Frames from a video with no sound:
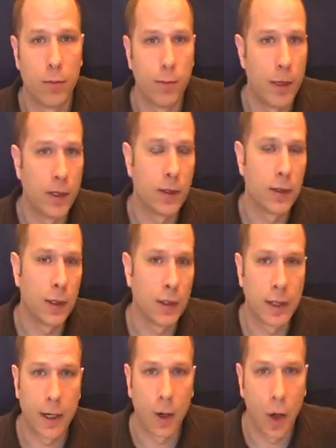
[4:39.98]

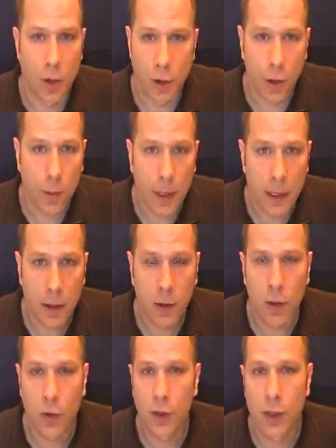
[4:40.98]
businesses that are under $1 million
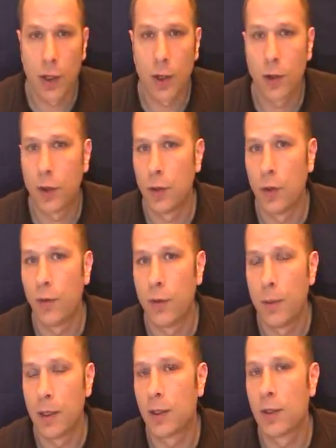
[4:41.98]
gross a year to a
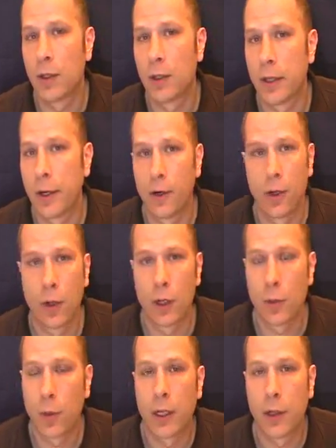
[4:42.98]
few businesses that are doing
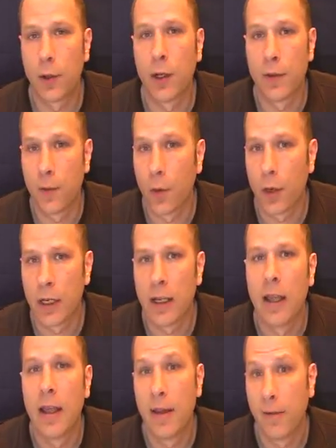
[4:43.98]
20, 30, 40,
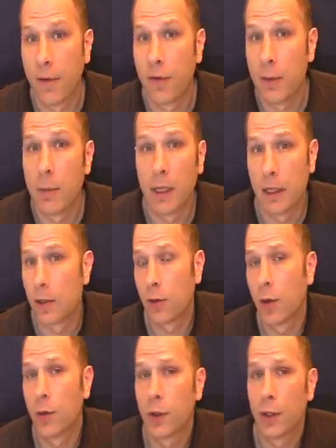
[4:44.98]
50 million
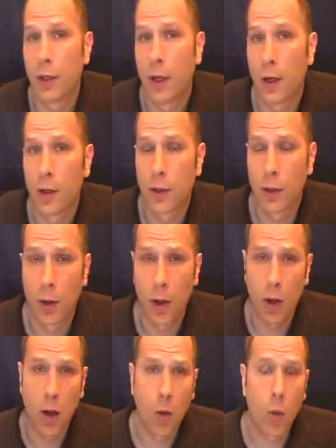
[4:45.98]
gross a year, so
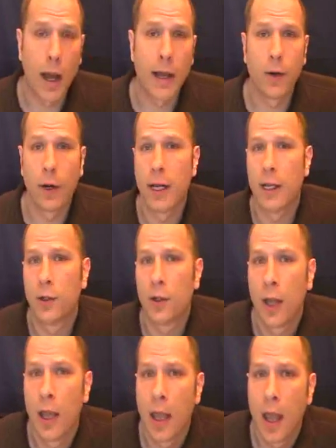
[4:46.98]
a wide range.
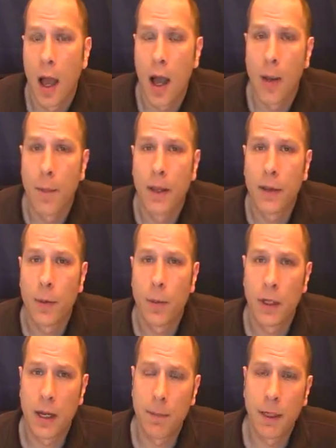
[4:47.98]

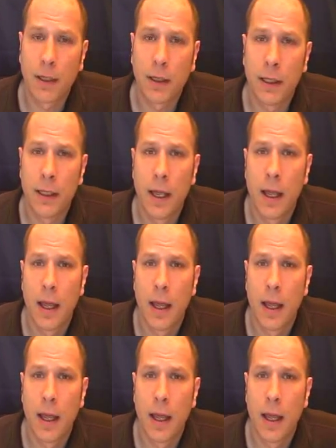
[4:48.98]
But typically,